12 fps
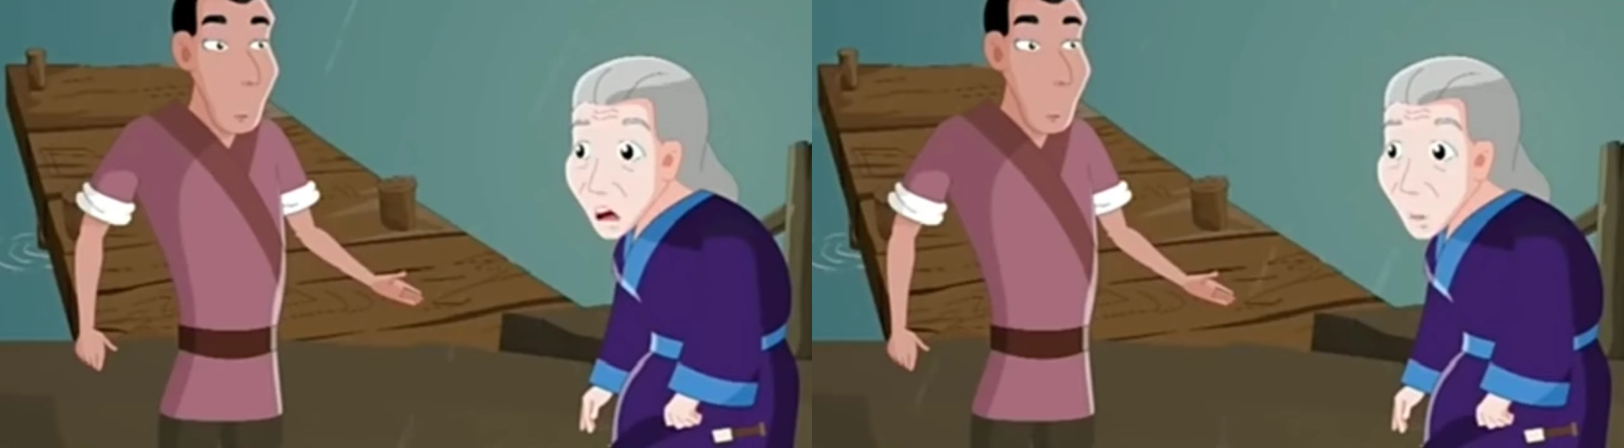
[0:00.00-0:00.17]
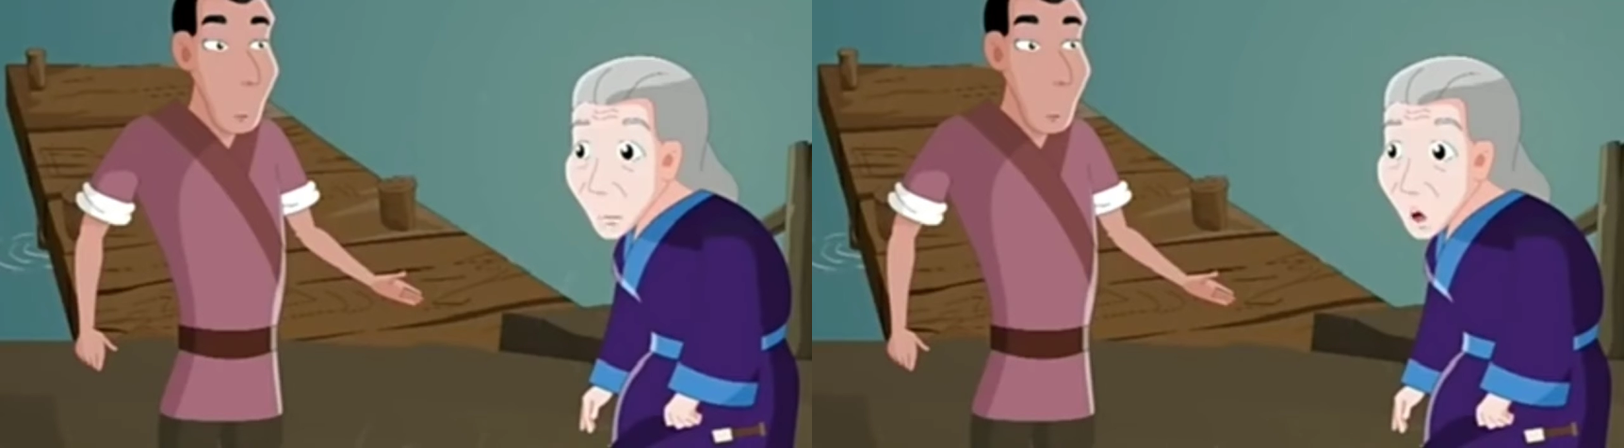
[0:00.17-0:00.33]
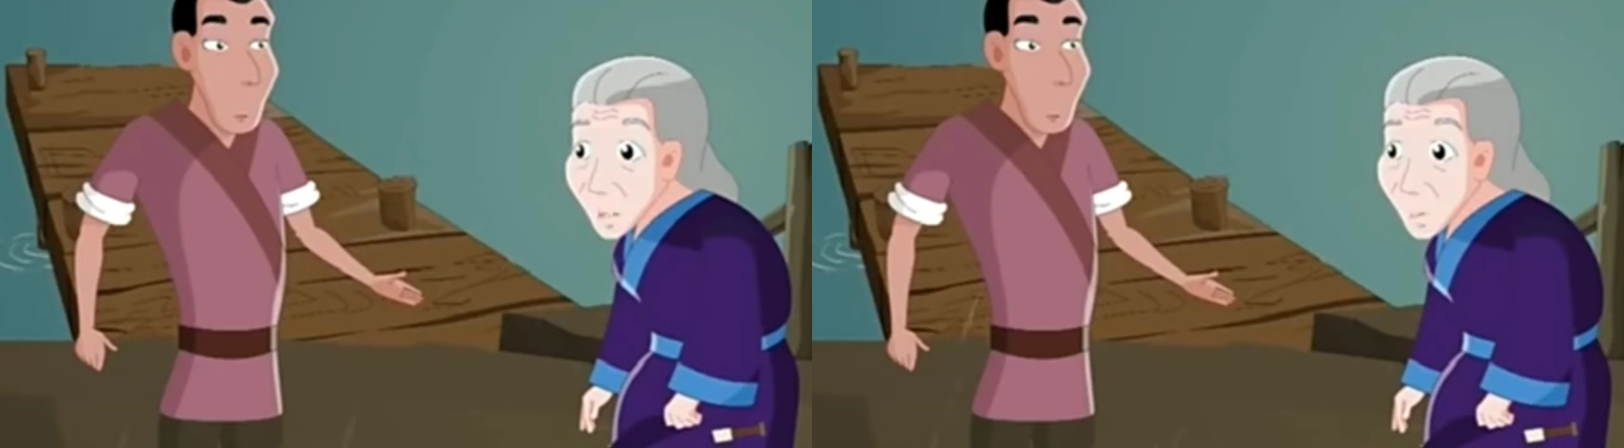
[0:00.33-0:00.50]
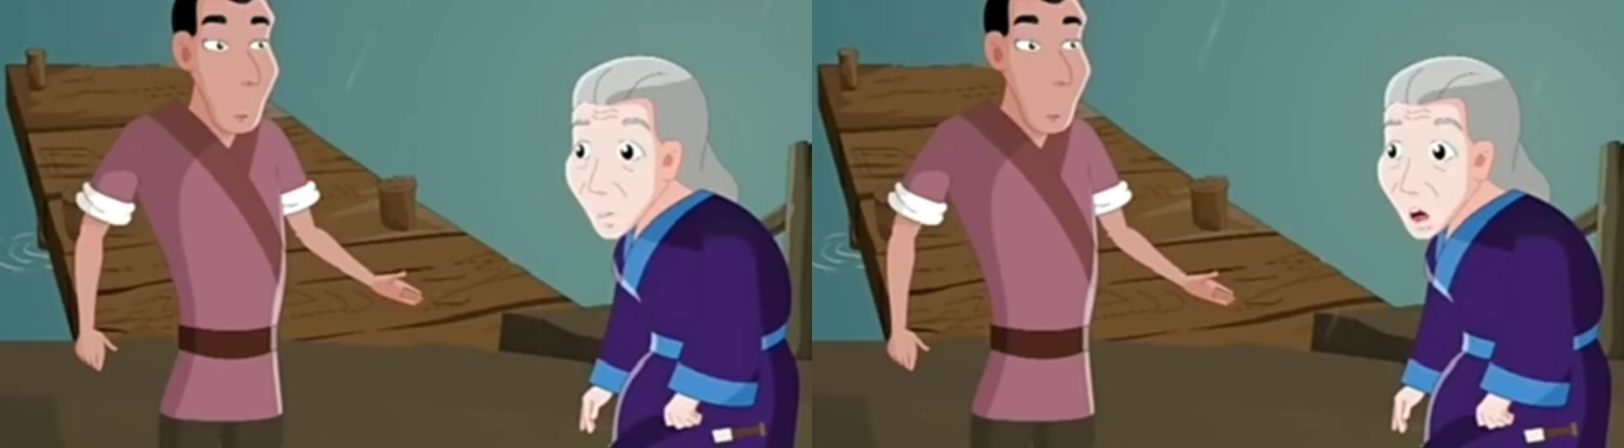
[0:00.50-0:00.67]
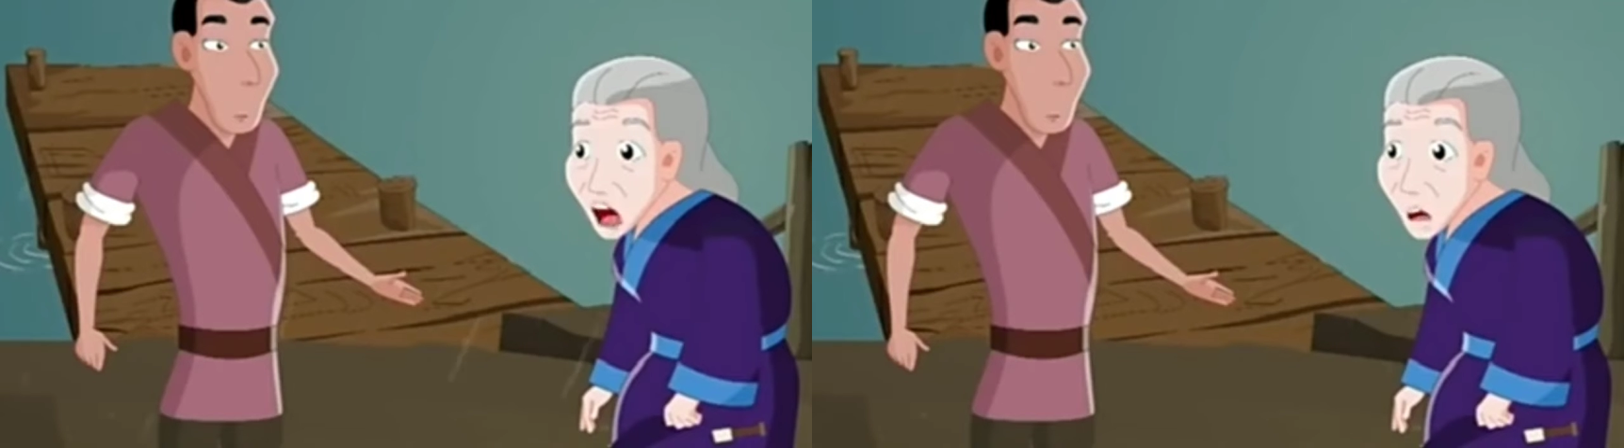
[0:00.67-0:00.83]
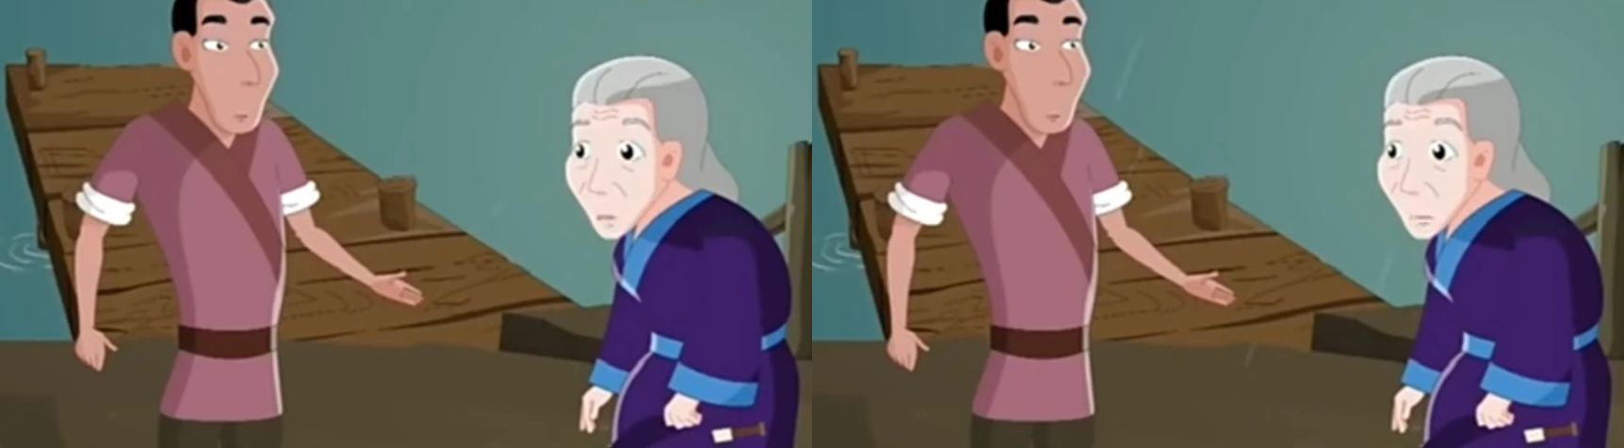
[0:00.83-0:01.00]
came to
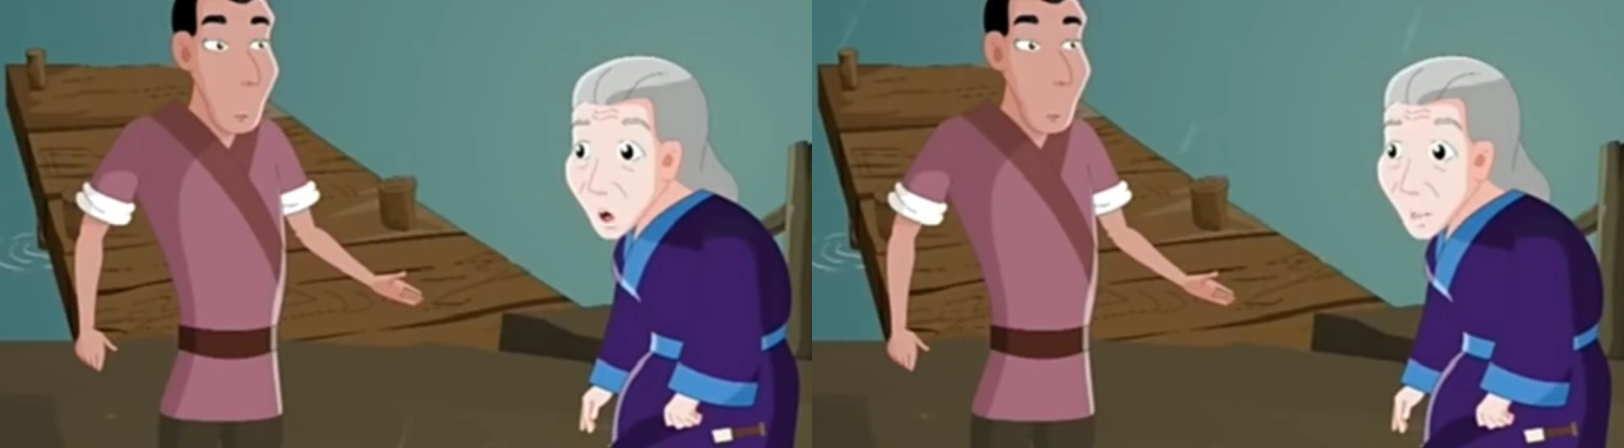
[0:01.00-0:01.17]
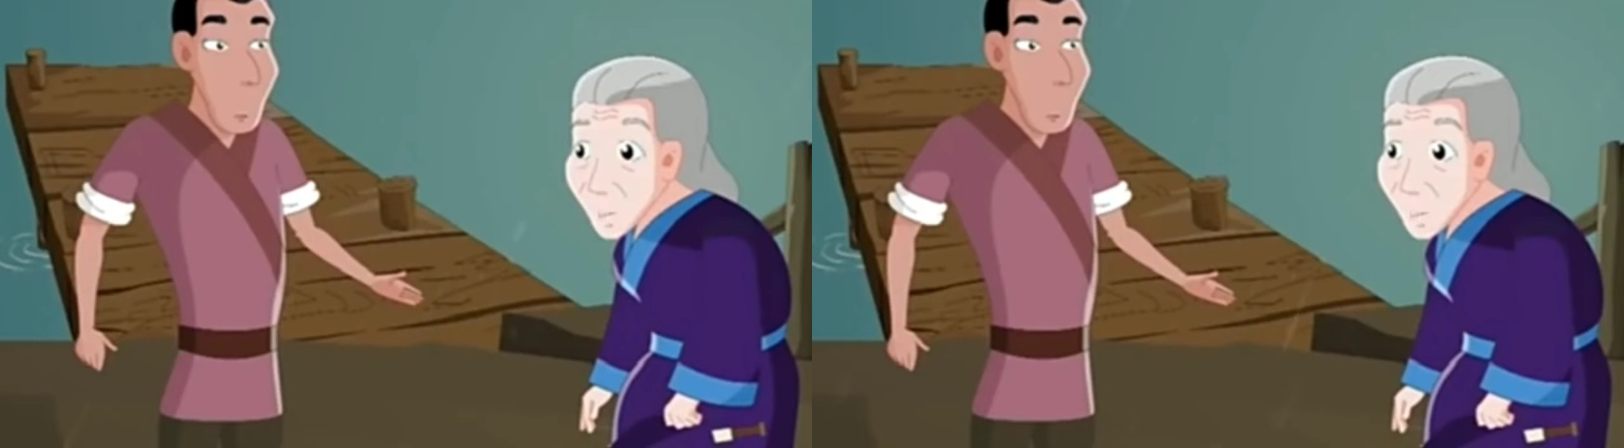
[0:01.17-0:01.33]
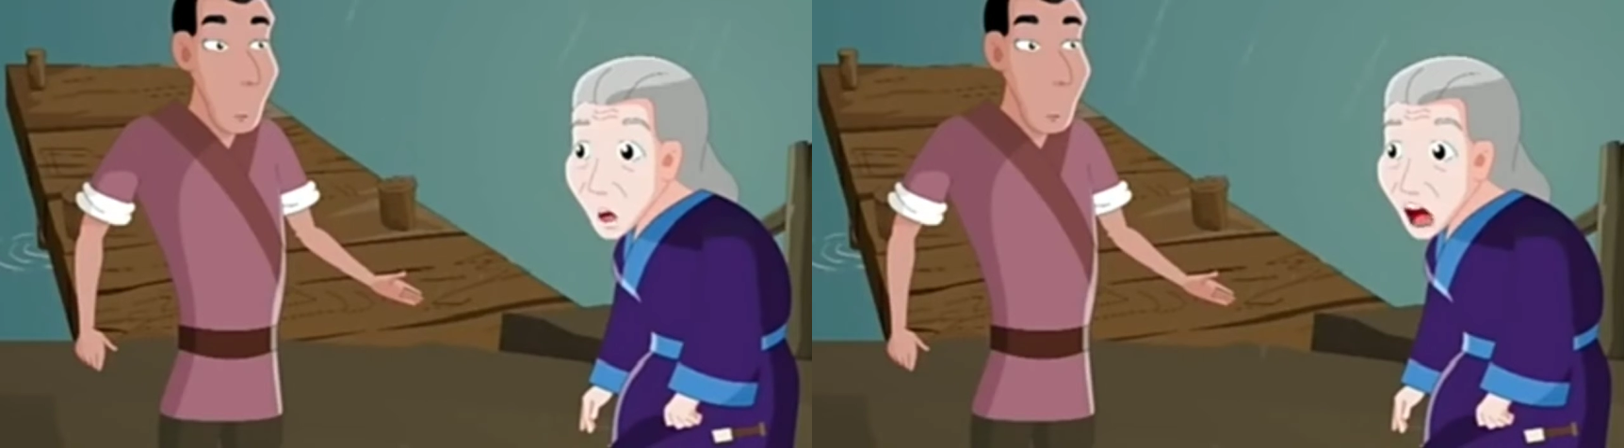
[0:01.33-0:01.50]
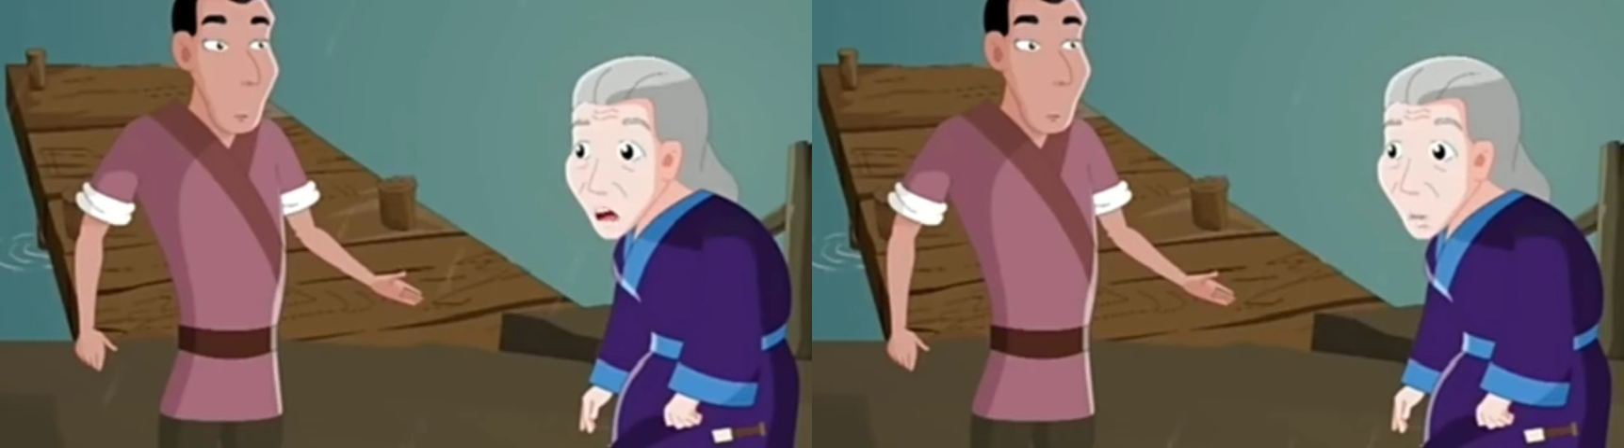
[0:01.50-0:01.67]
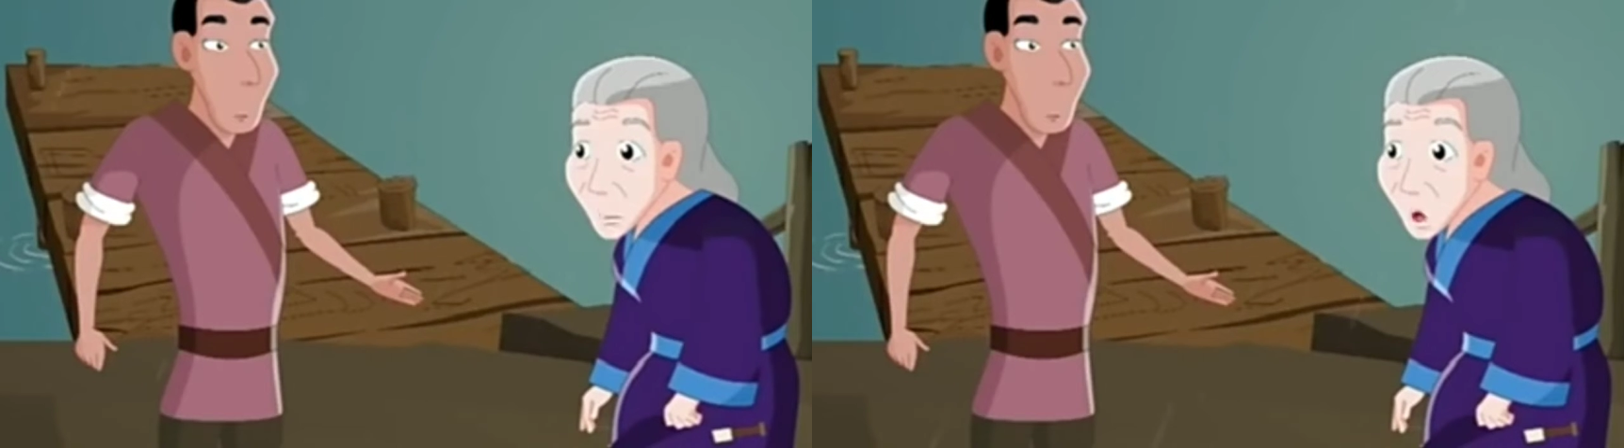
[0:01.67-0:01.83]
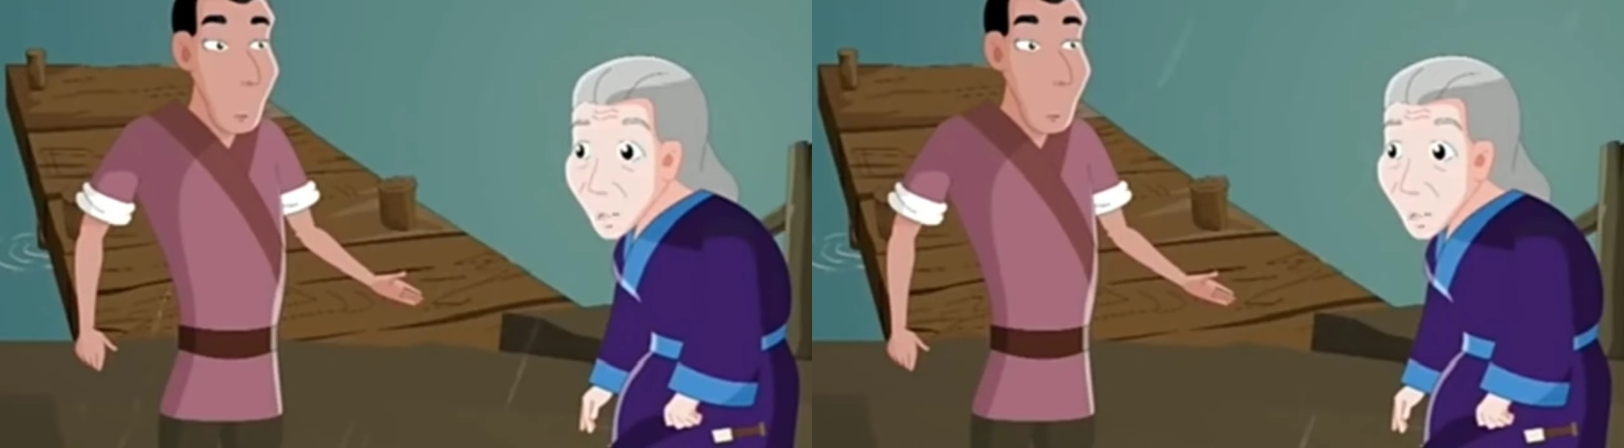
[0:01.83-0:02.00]
the village and
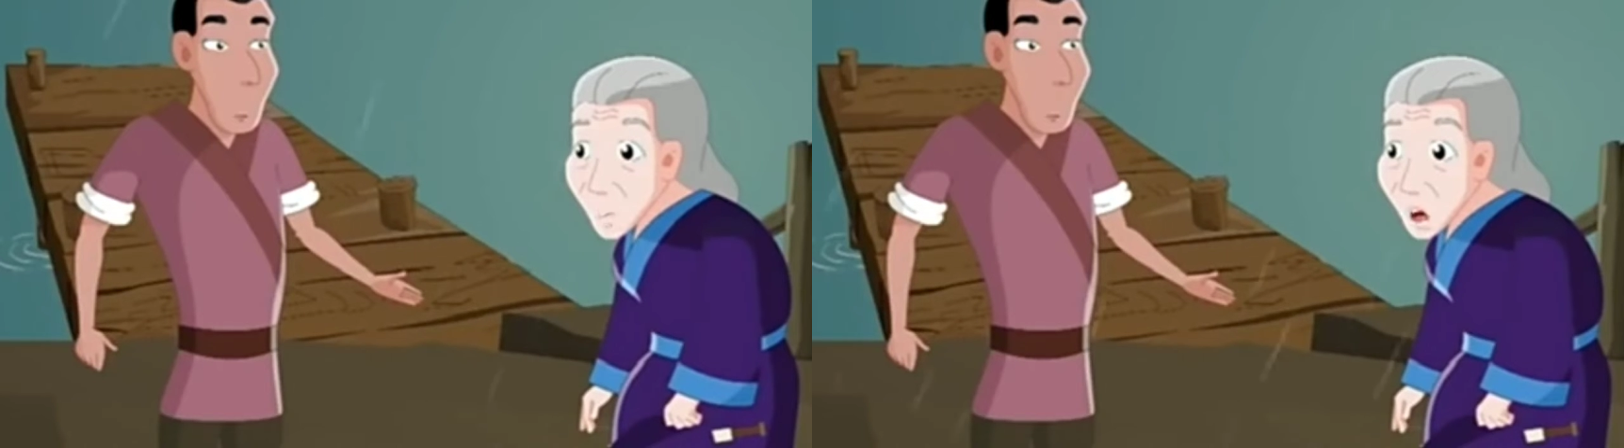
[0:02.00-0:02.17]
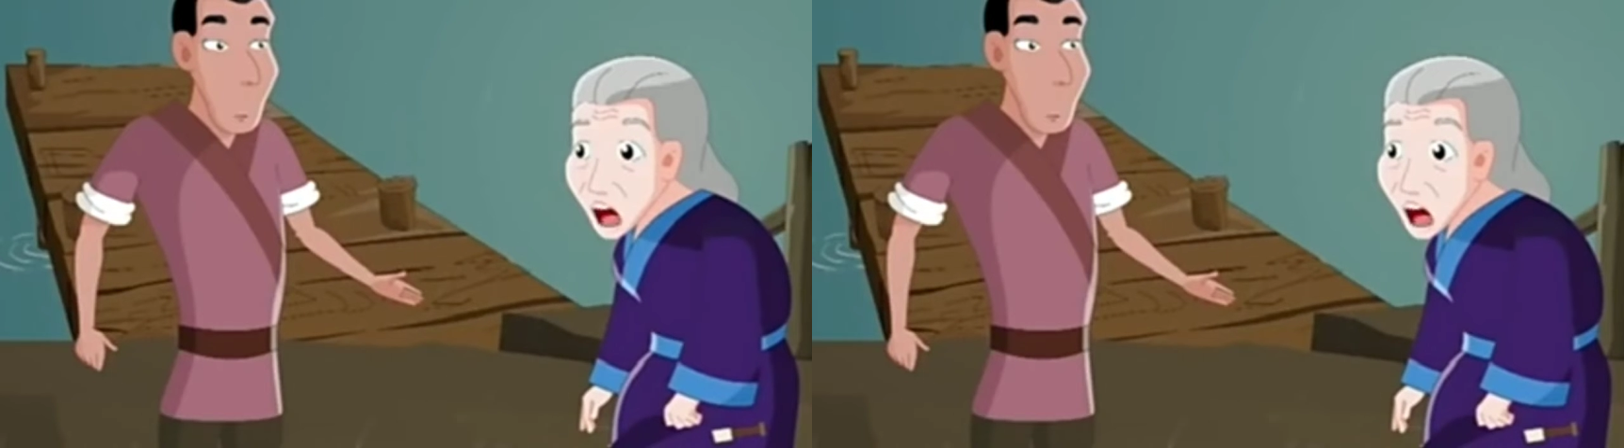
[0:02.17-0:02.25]
gave an